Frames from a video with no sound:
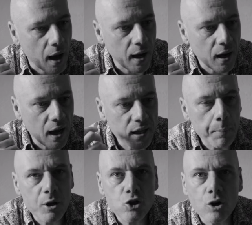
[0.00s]
I
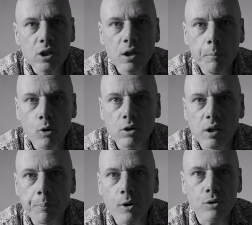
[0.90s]
am enjoying more
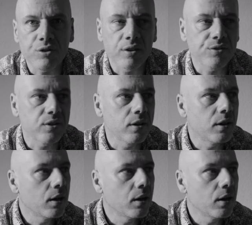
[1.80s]
the process.